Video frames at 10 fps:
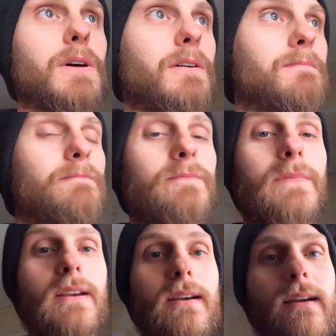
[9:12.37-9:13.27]
well,
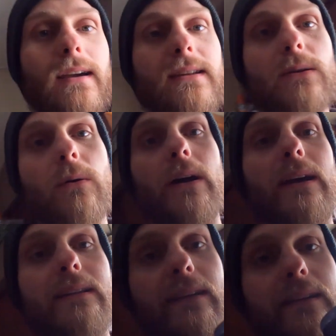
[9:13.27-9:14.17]
it's only
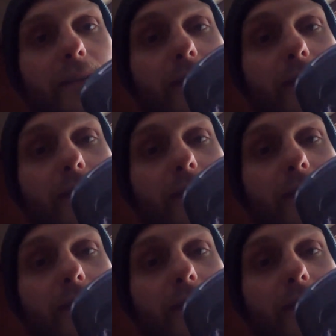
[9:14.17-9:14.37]
18